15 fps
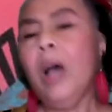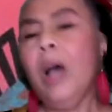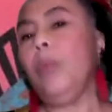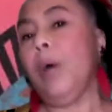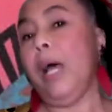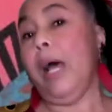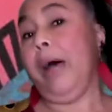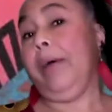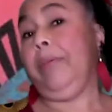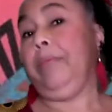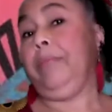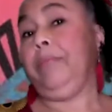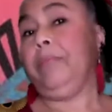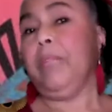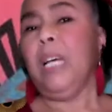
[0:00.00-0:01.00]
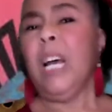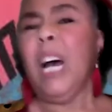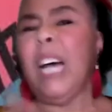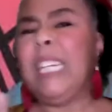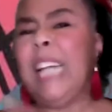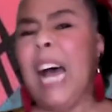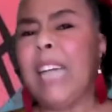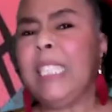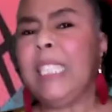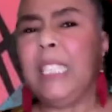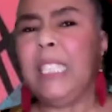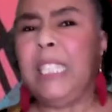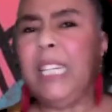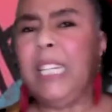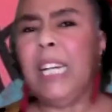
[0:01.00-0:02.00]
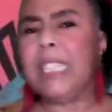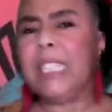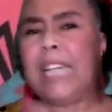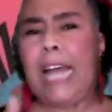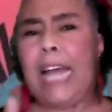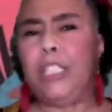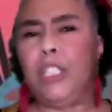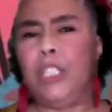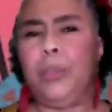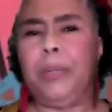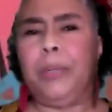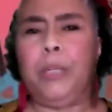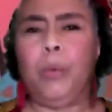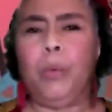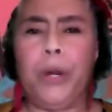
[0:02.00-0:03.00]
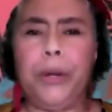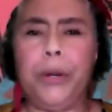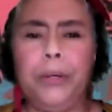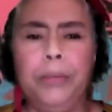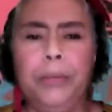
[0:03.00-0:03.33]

Well, Anansi, he doesn't like to do any work.